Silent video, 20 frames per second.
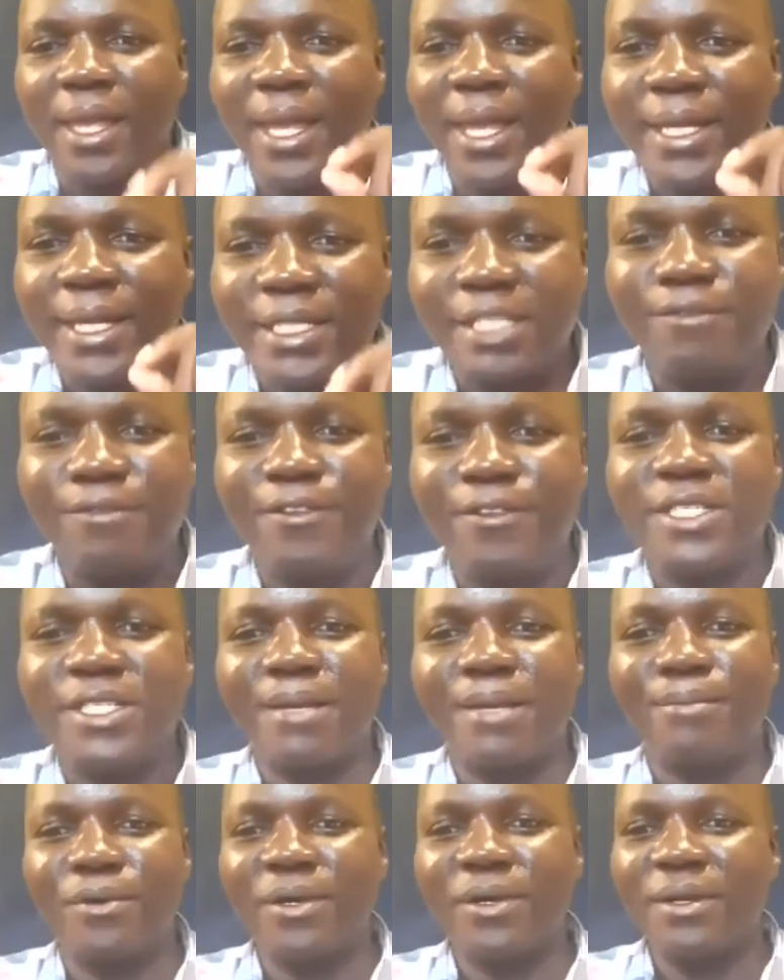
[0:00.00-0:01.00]
It is
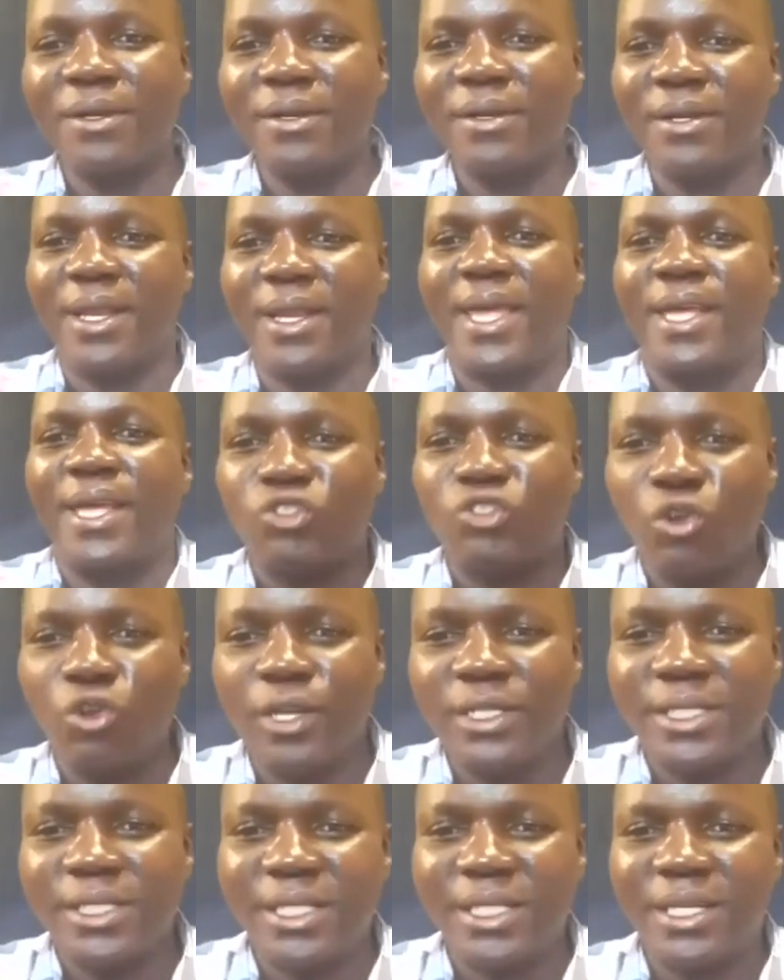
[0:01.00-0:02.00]
visible.
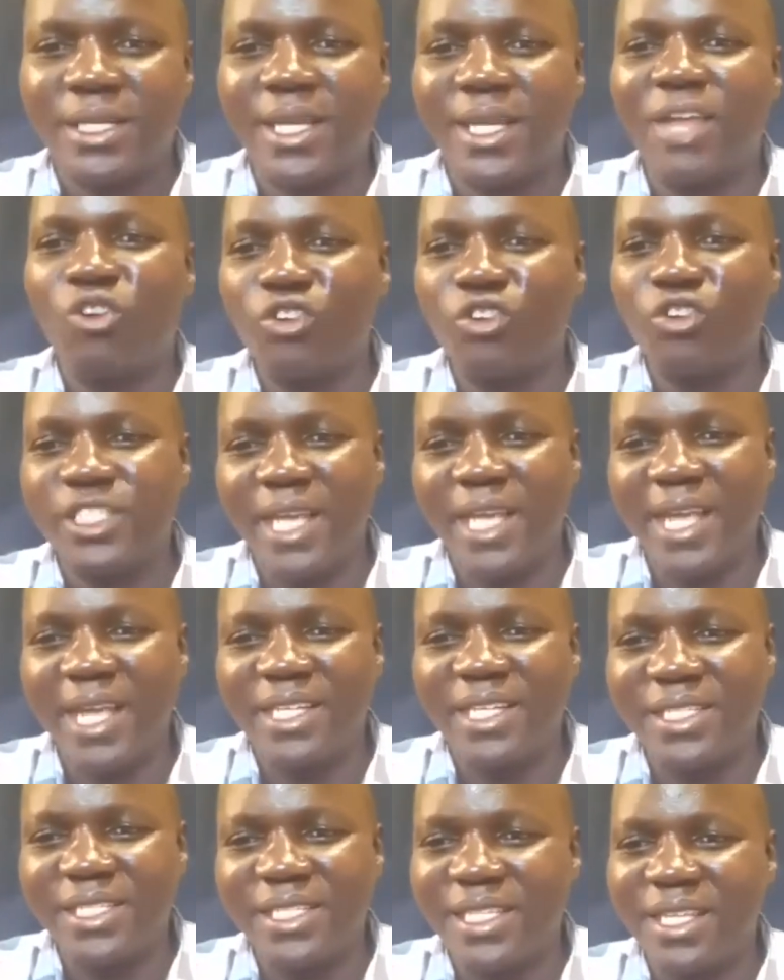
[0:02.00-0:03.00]
Solids cannot
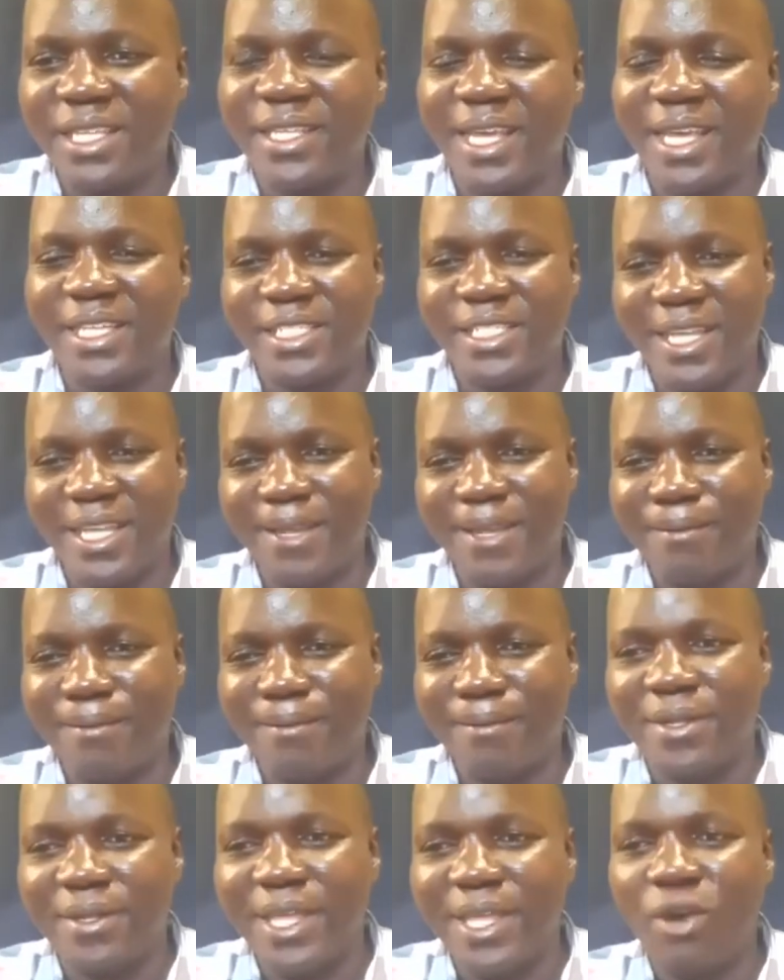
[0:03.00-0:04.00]
change their shape.
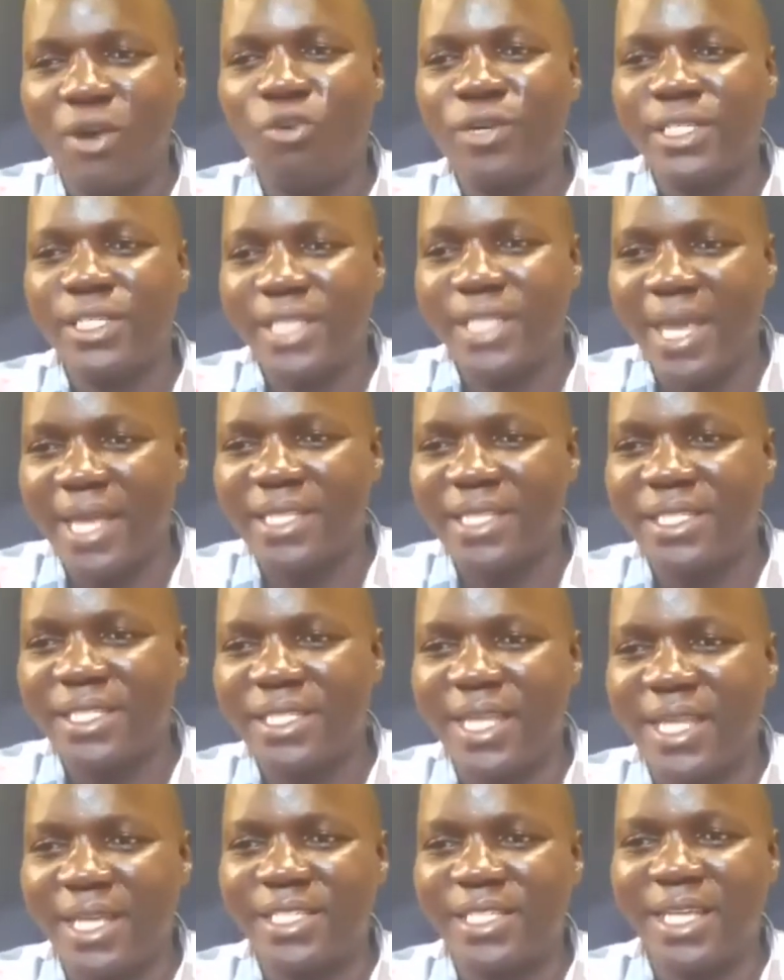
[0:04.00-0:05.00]
They only
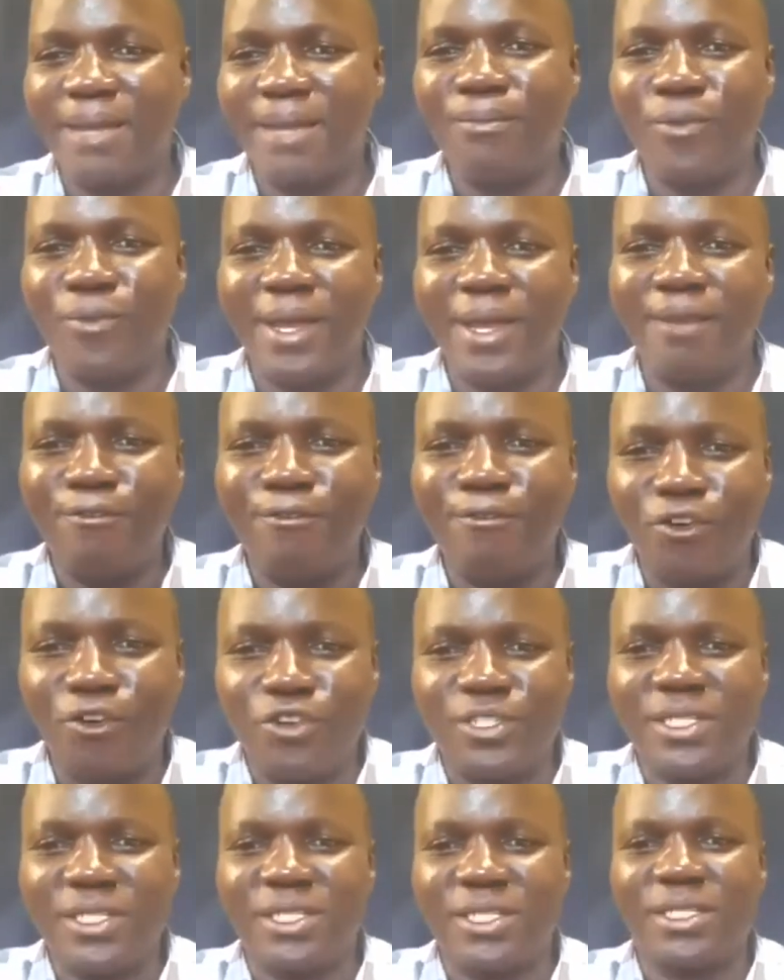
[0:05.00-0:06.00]
change their shape when
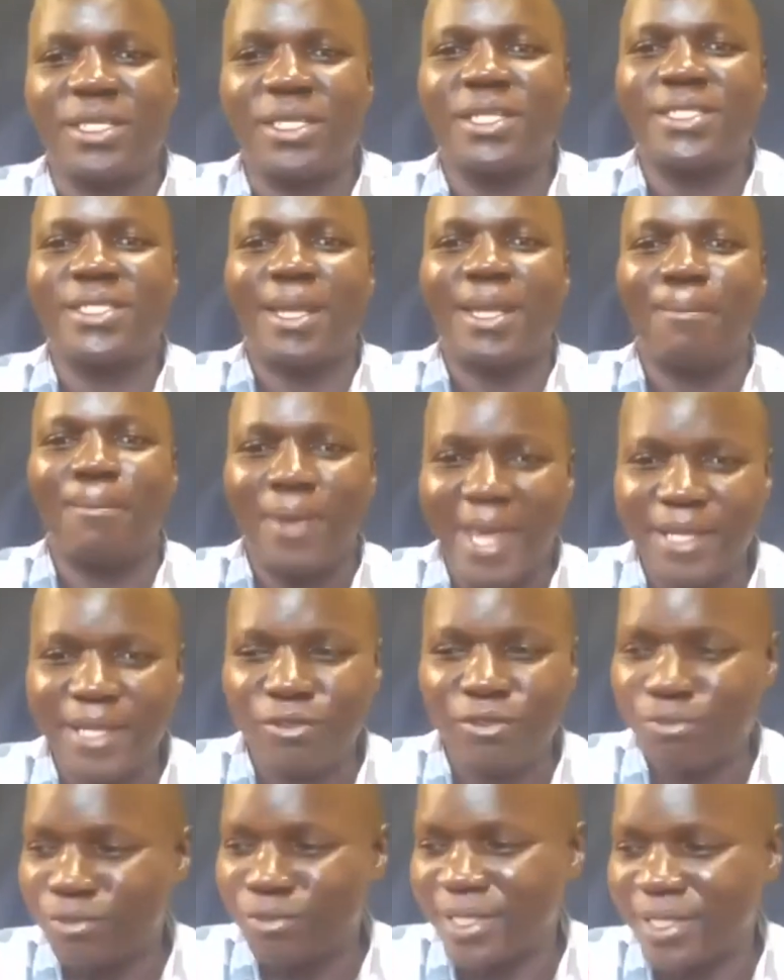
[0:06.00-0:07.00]
force is
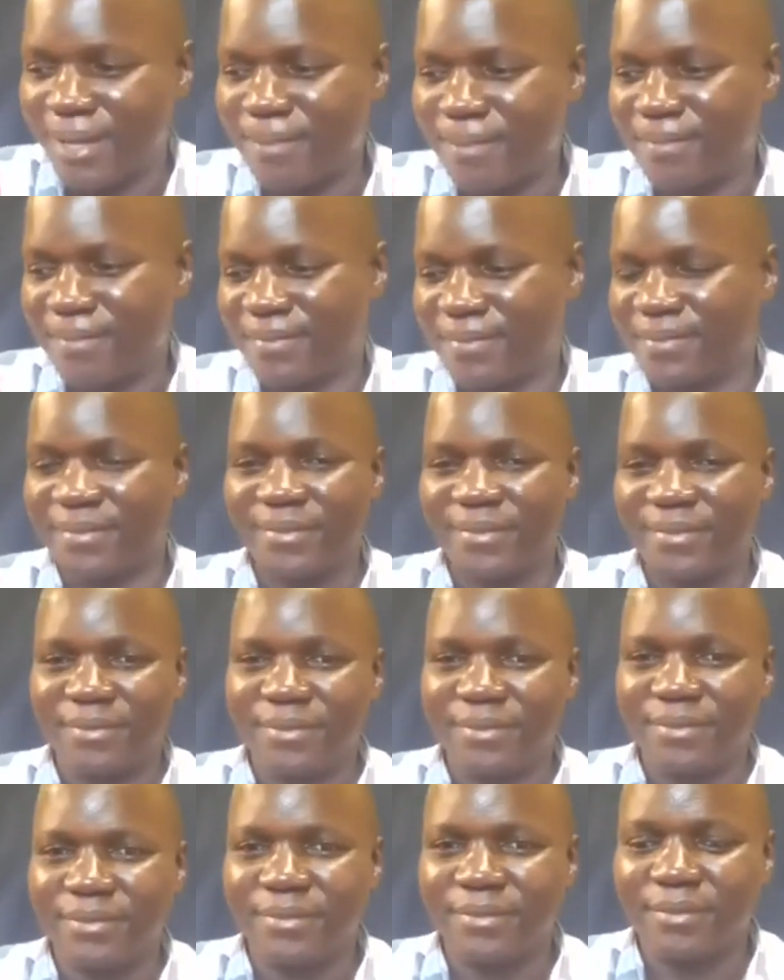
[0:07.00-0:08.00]
applied to them.
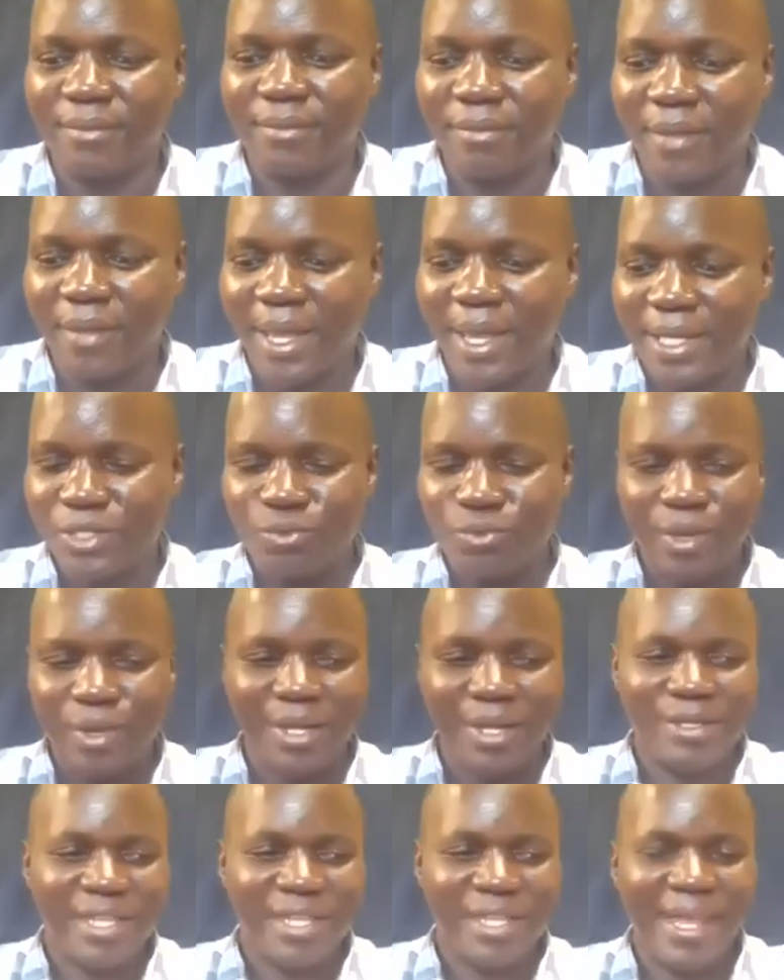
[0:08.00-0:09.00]
As
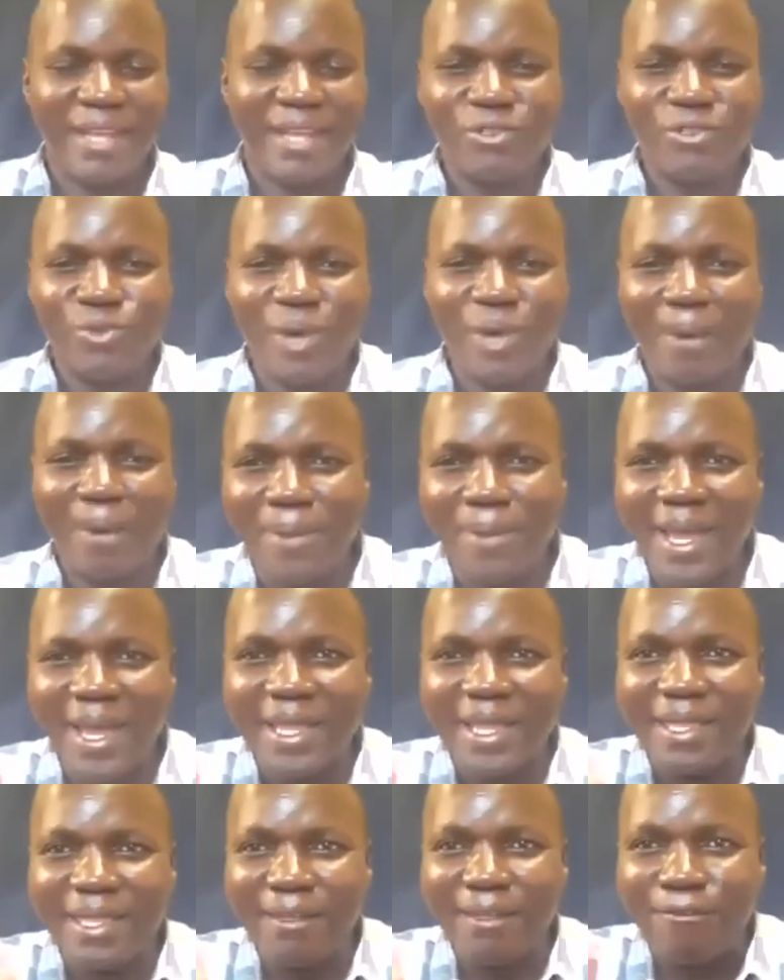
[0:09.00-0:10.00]
we are trying to
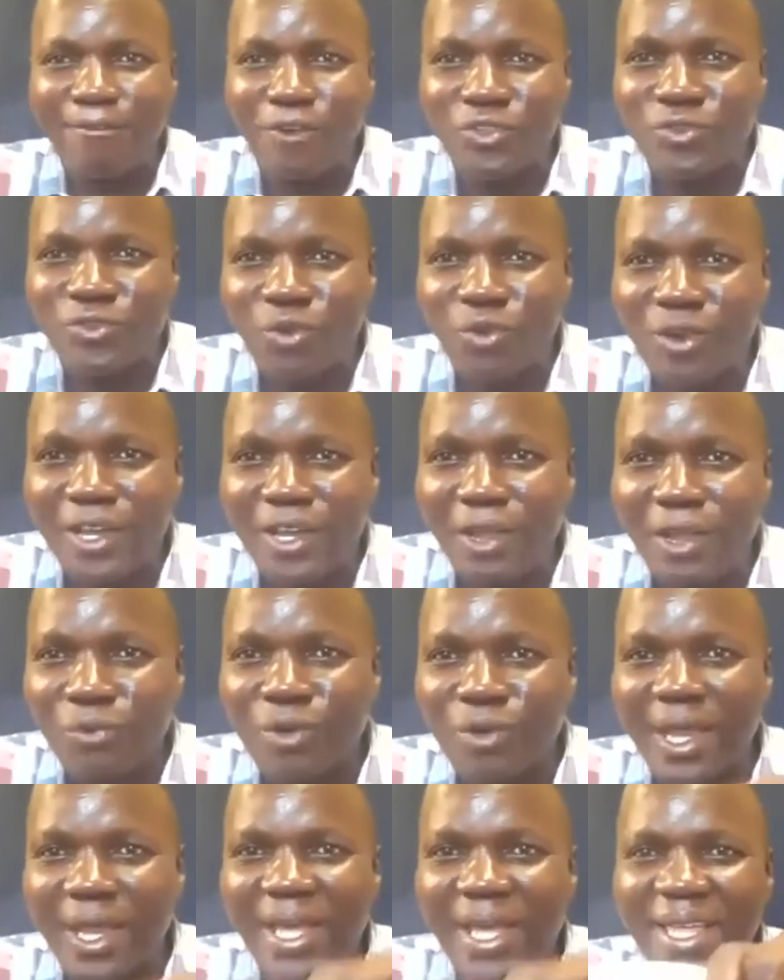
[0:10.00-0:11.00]
apply the force on the
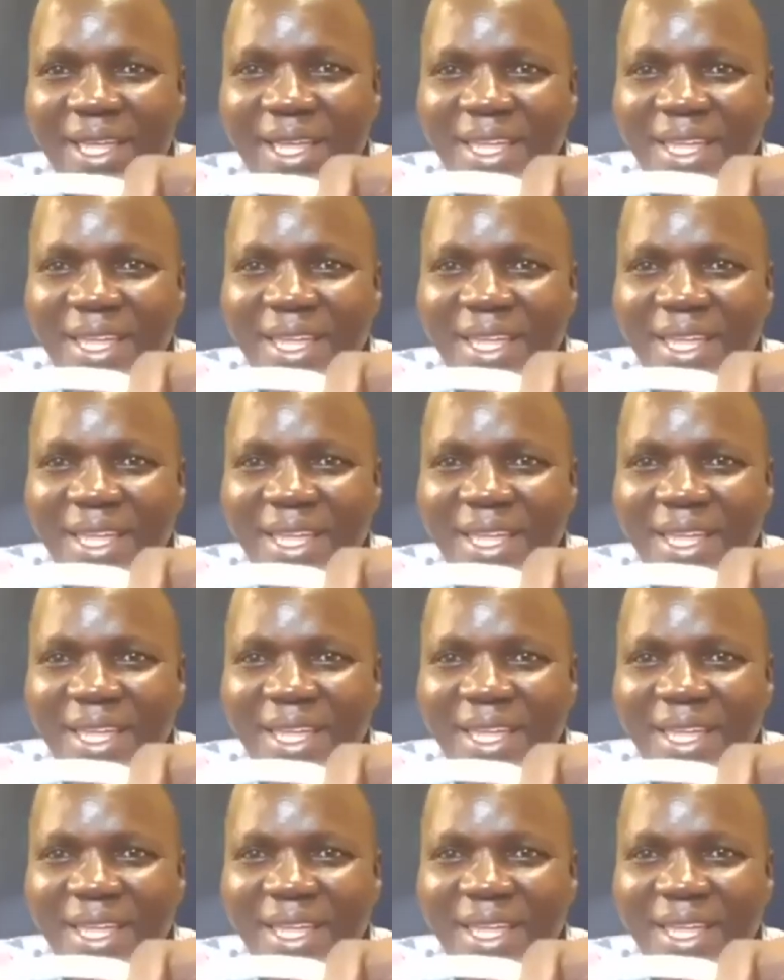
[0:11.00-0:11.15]
ruler,